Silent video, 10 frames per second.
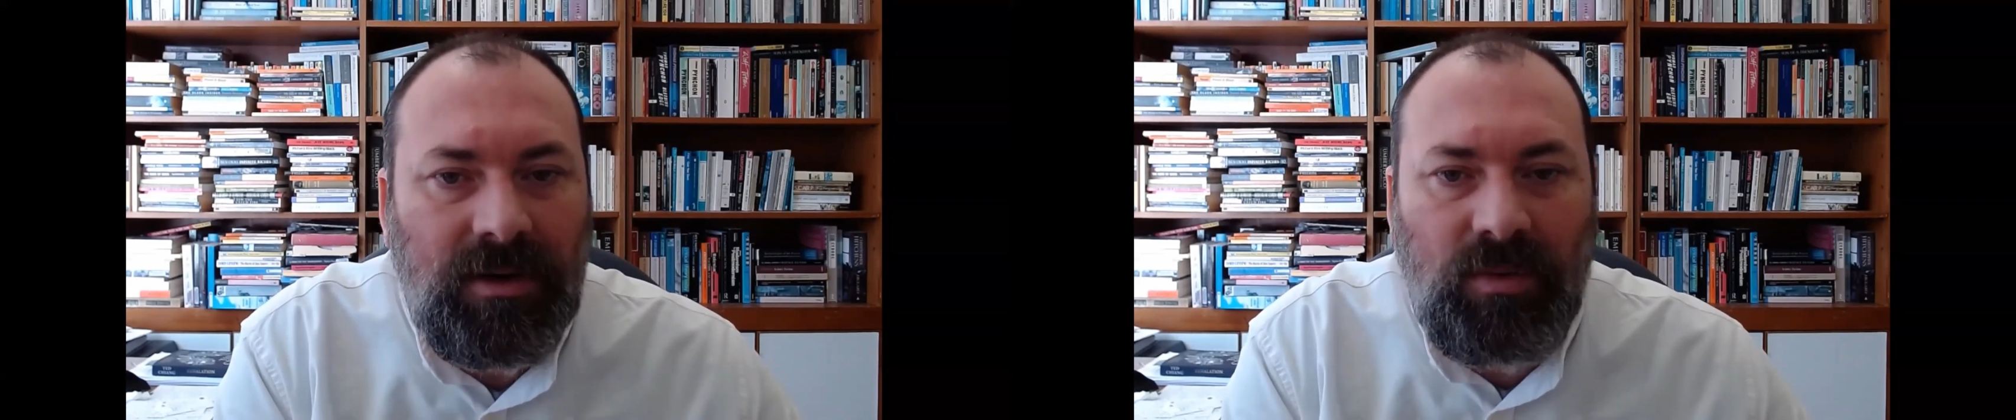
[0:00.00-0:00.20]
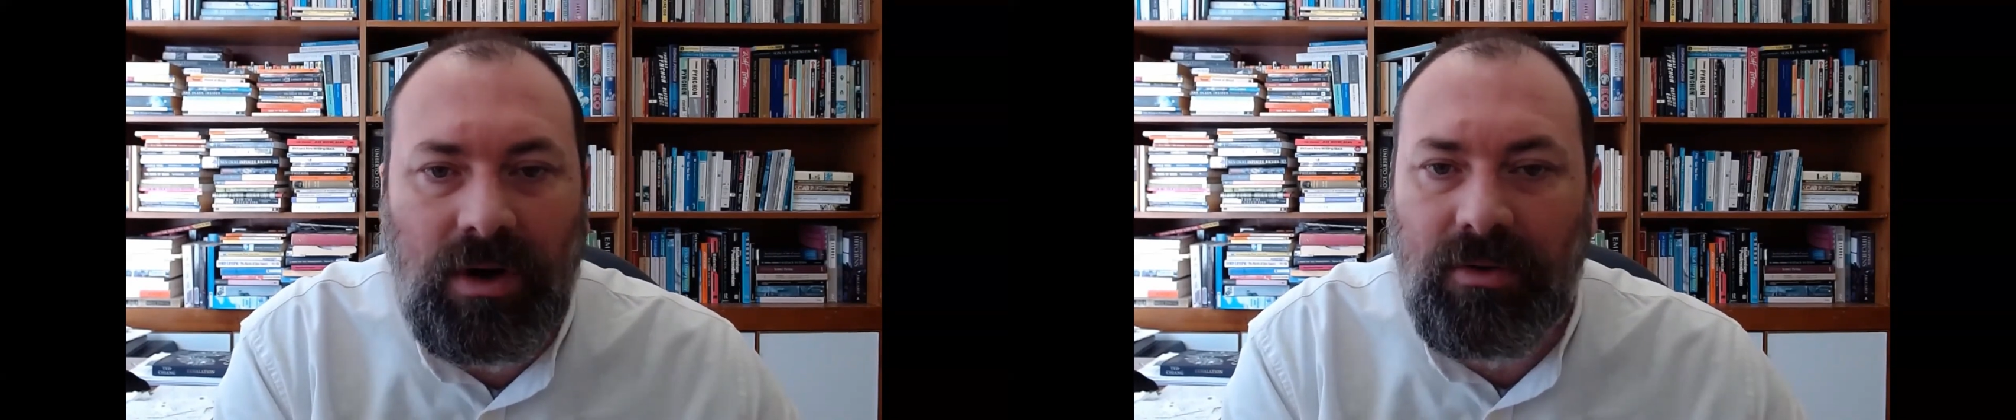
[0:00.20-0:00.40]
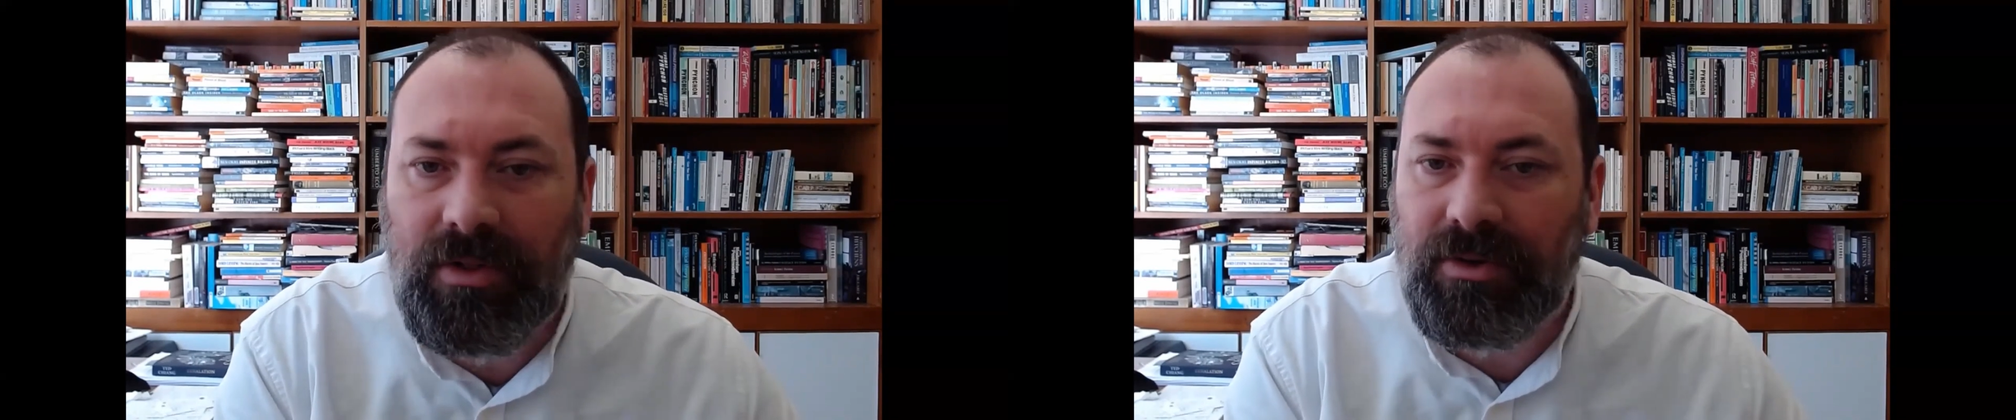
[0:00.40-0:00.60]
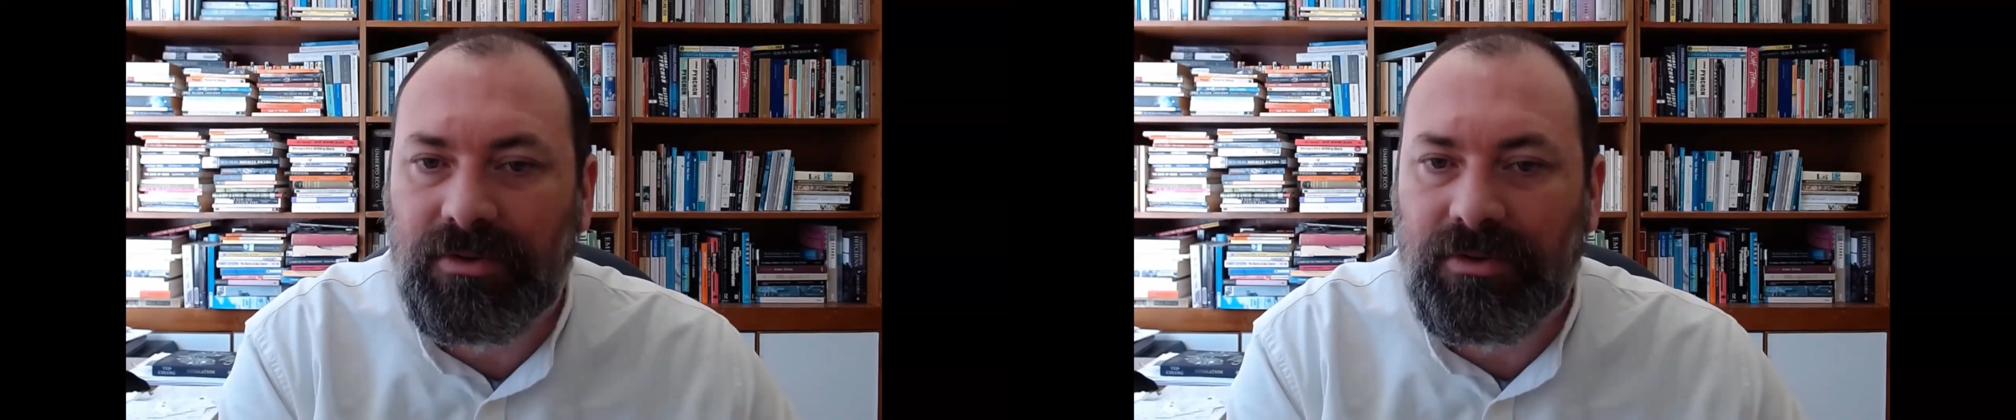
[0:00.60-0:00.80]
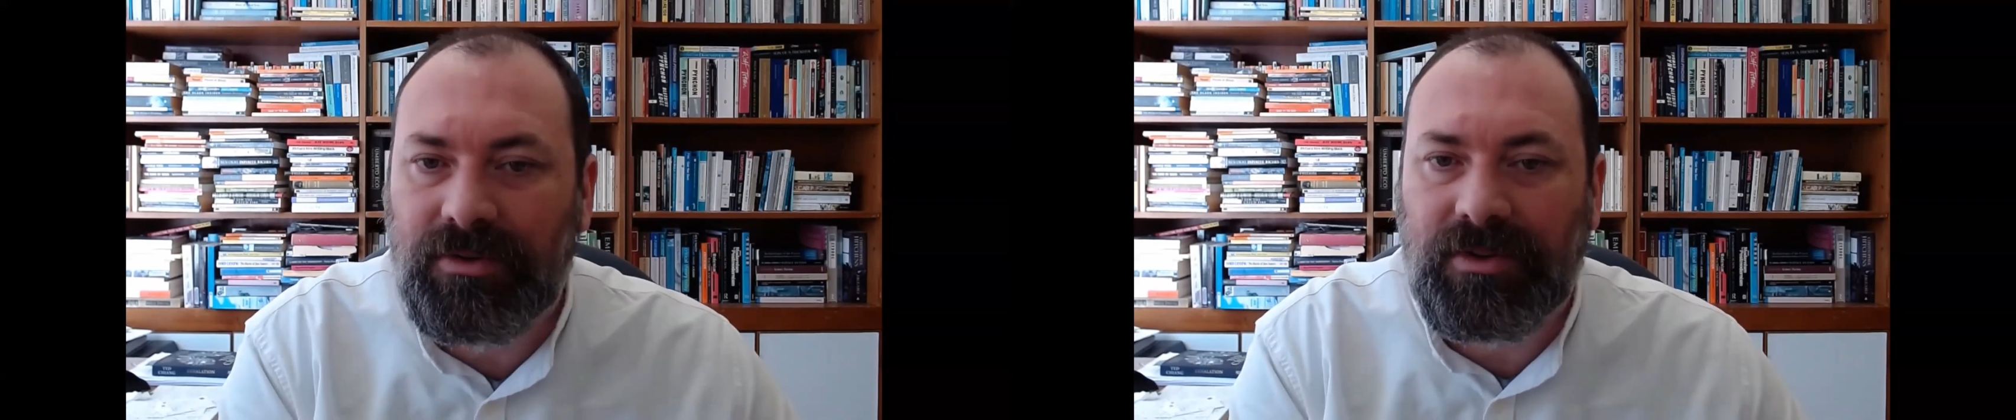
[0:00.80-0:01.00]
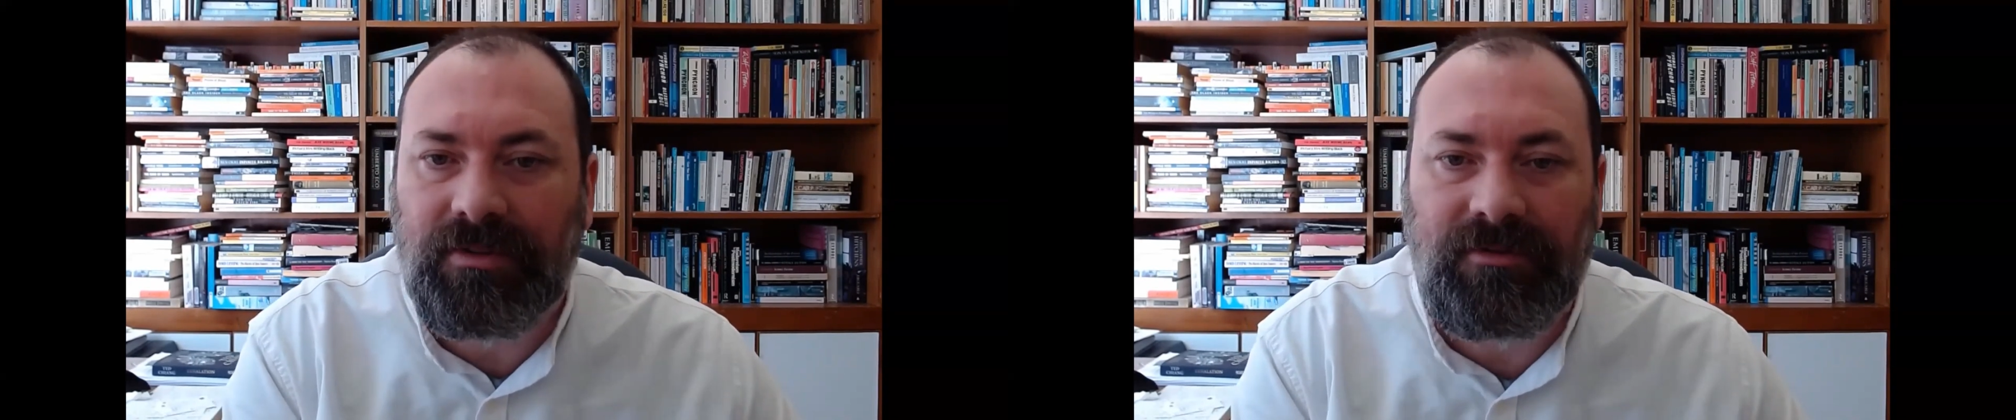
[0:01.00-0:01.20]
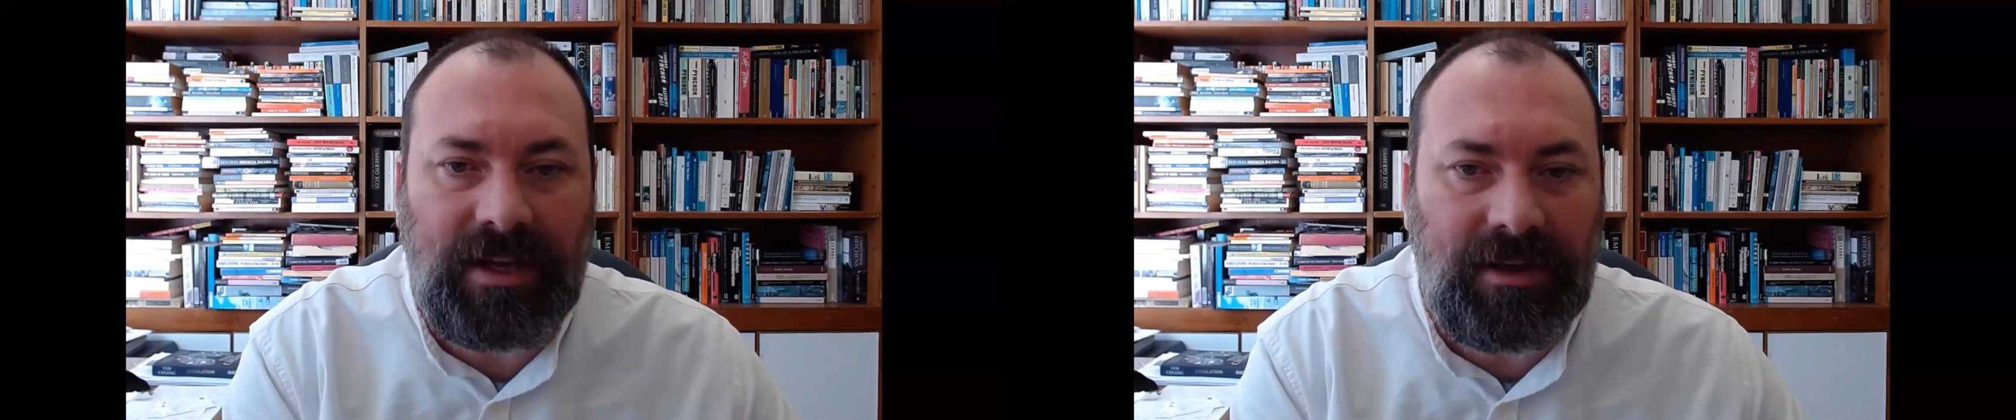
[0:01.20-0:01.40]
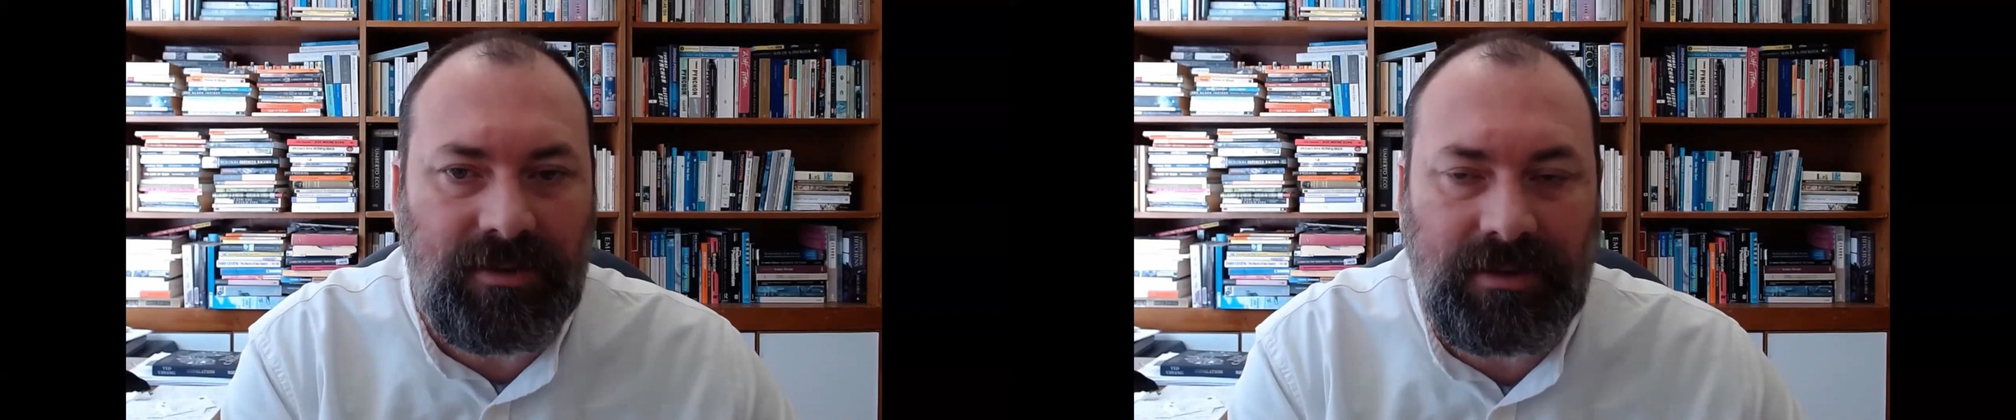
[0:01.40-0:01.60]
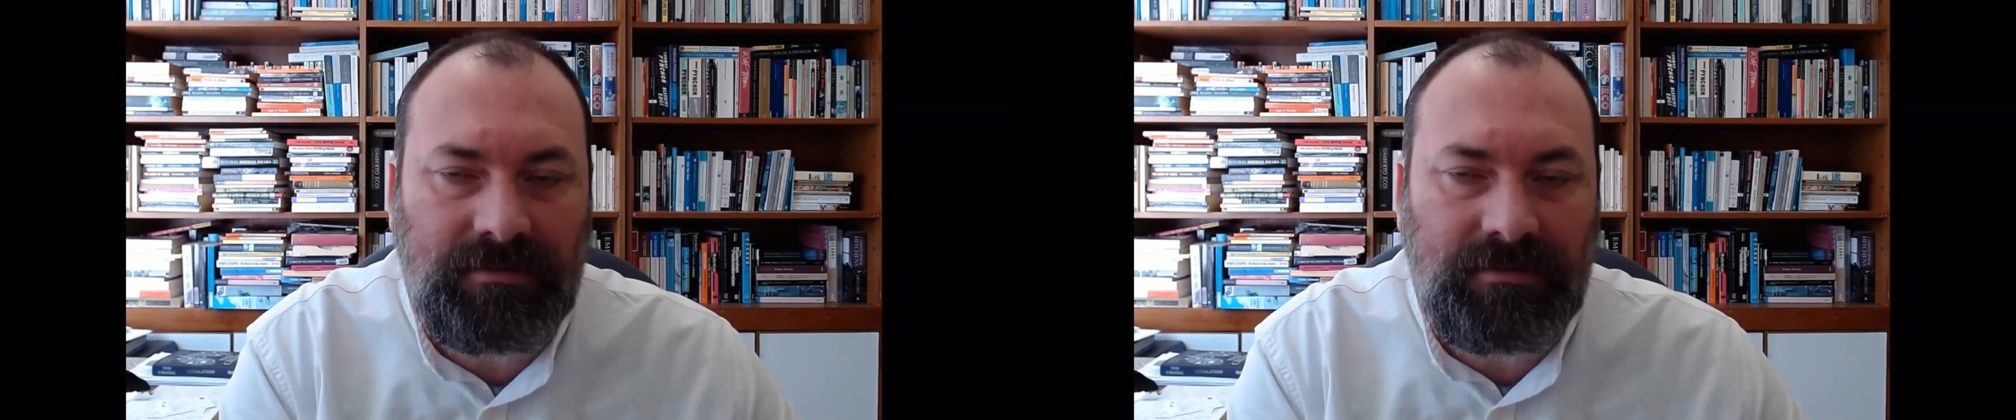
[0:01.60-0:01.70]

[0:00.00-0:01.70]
while those that favoured,